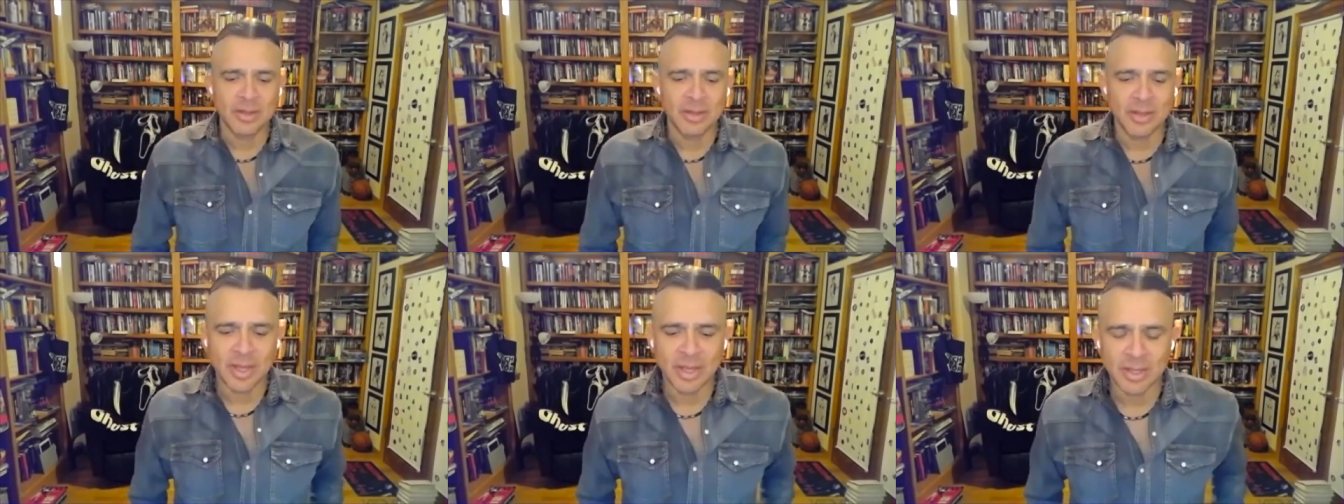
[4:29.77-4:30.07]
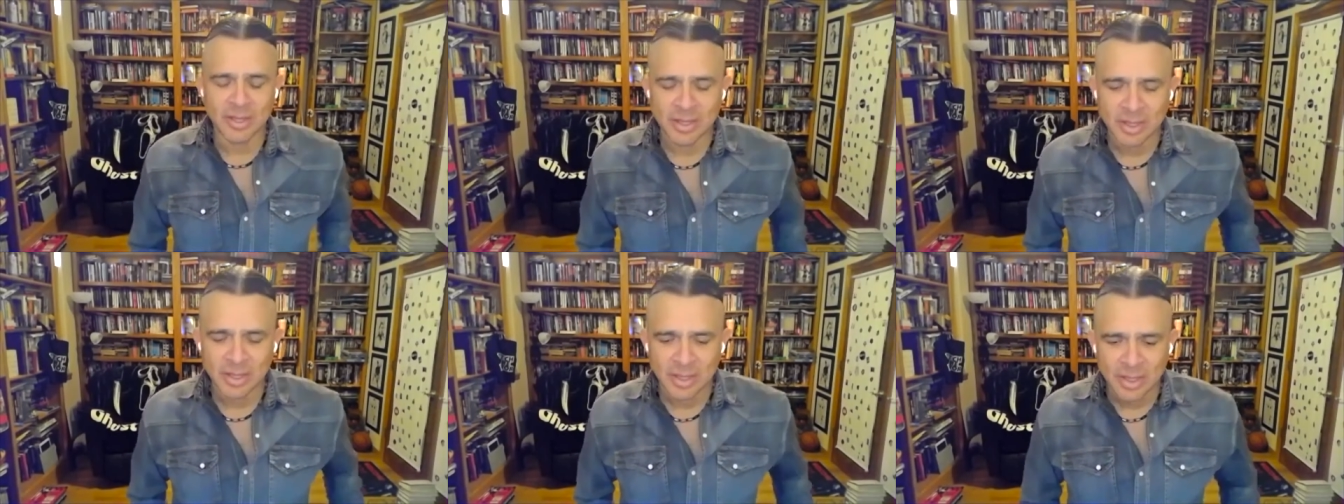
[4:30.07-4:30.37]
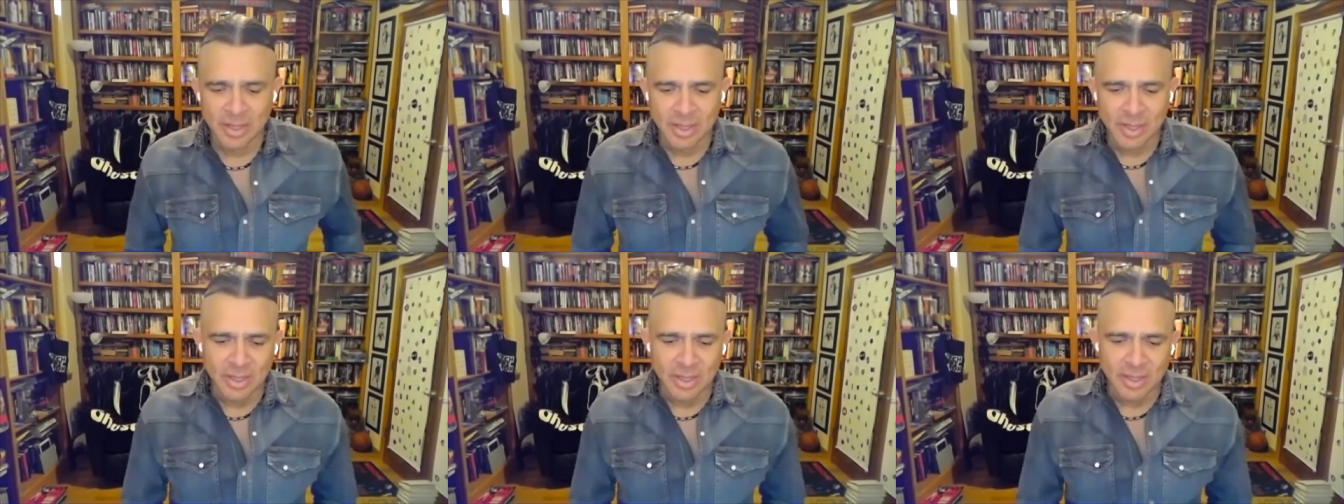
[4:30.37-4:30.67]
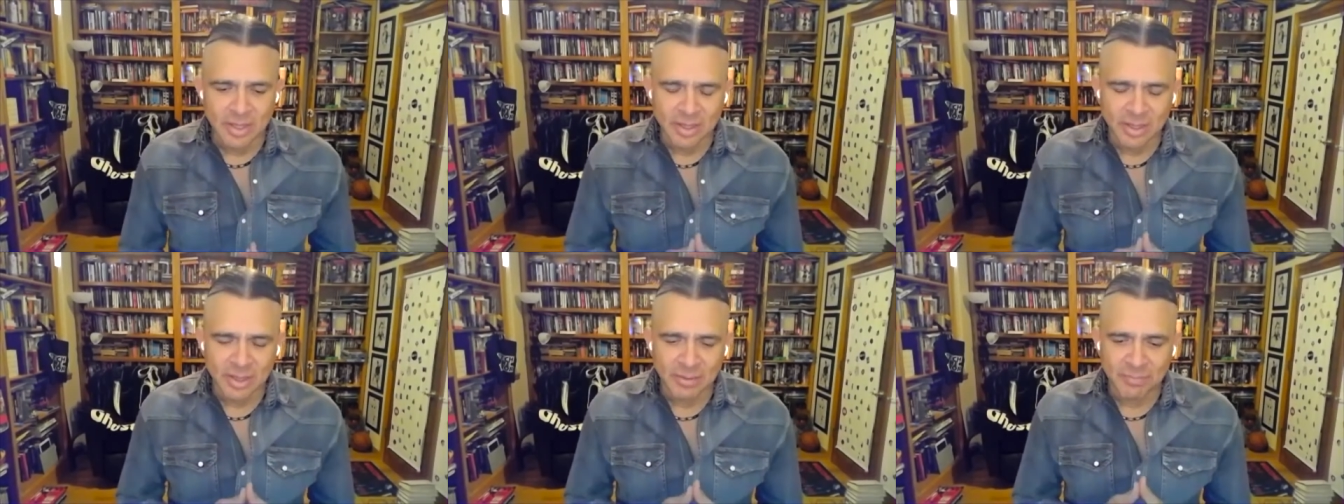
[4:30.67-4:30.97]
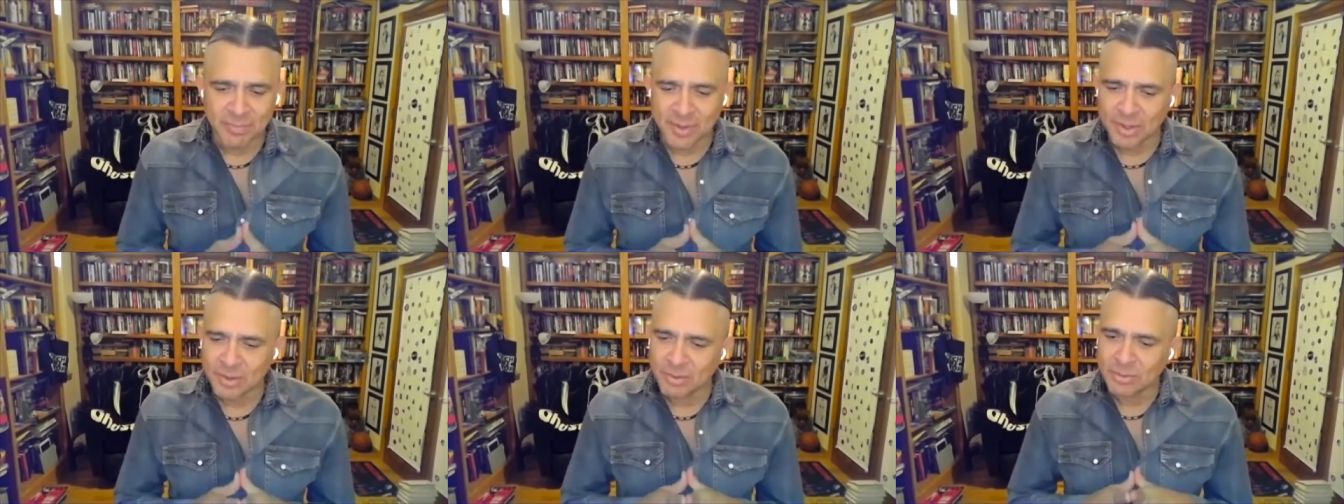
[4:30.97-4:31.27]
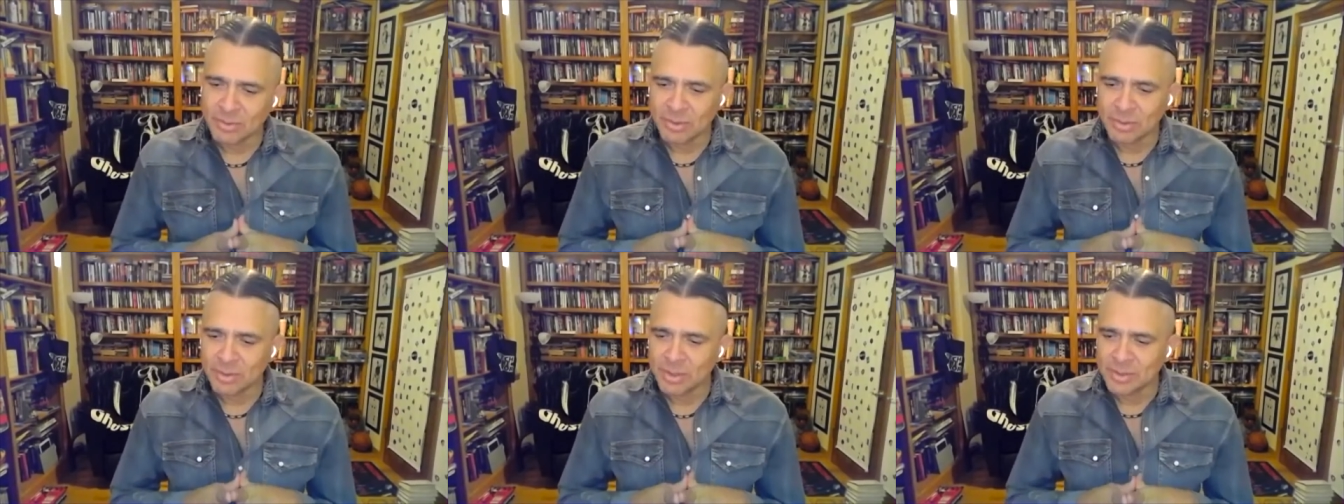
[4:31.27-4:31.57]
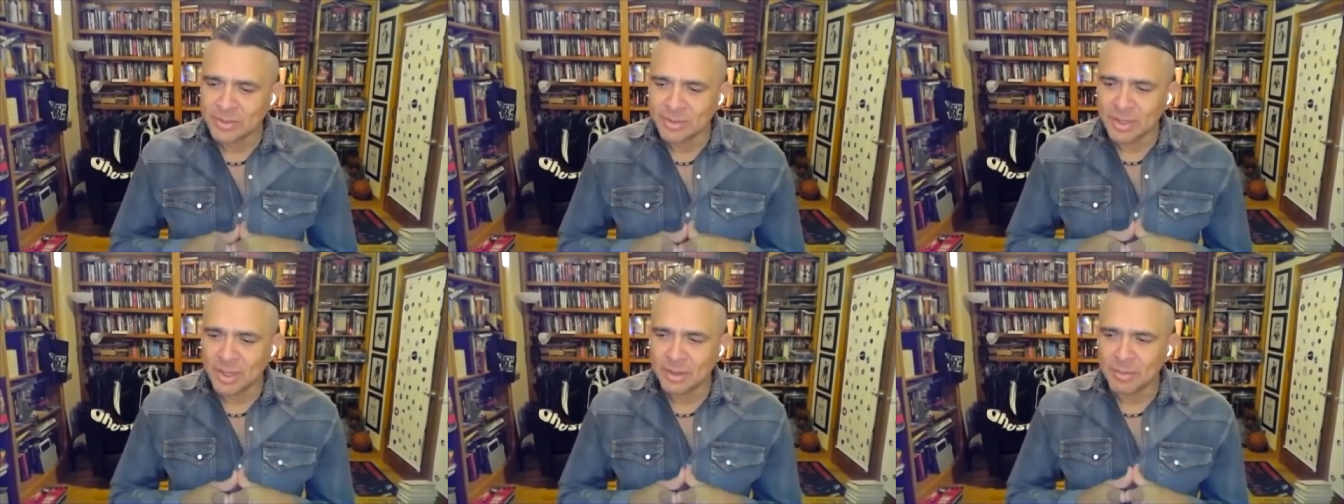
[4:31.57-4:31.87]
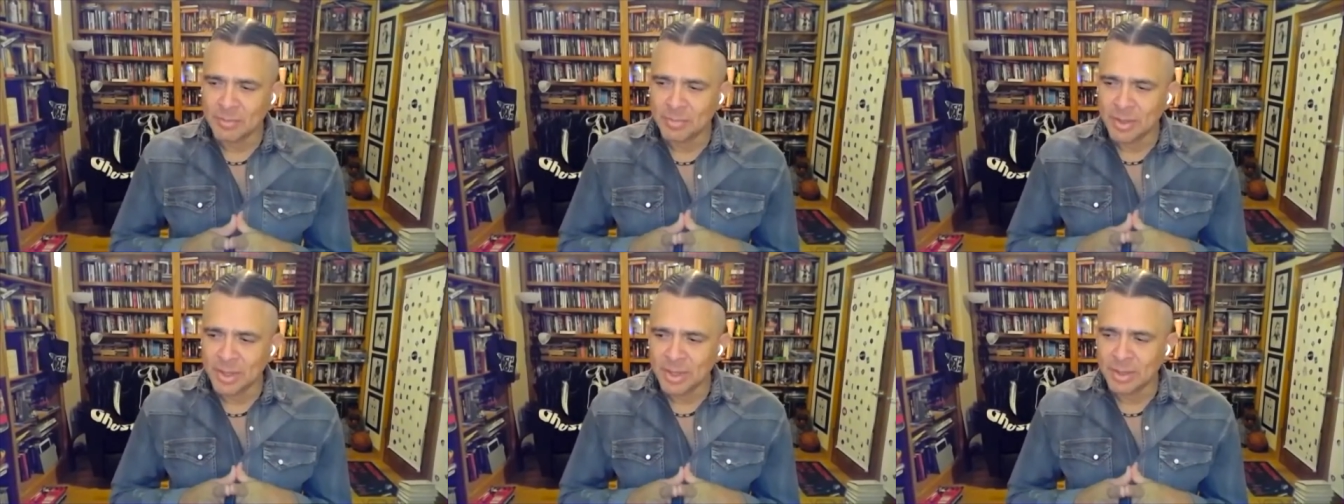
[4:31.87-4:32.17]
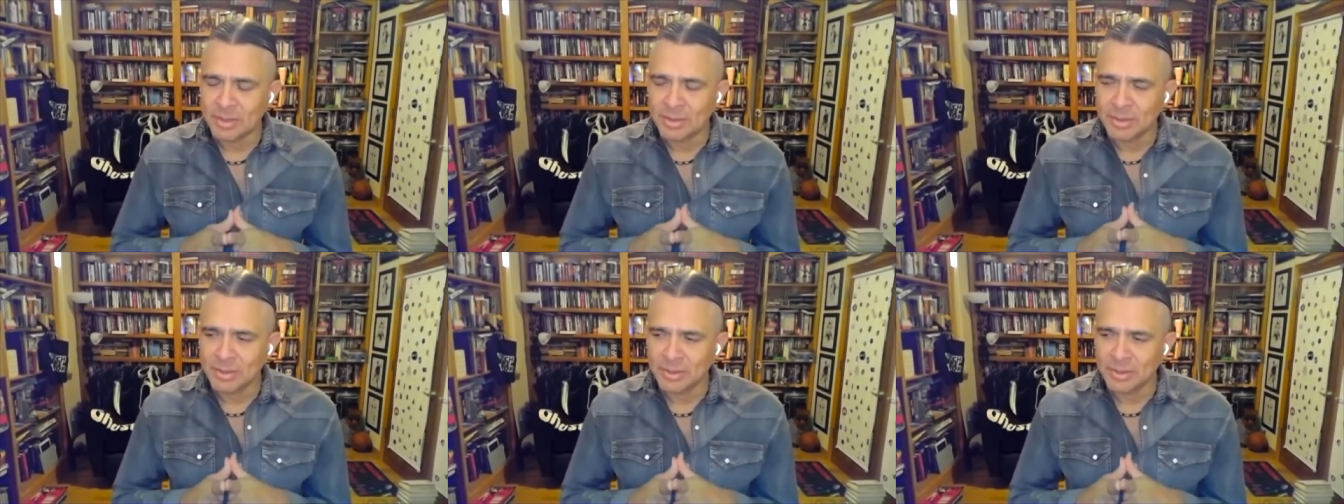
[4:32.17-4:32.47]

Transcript: that a final girl is not about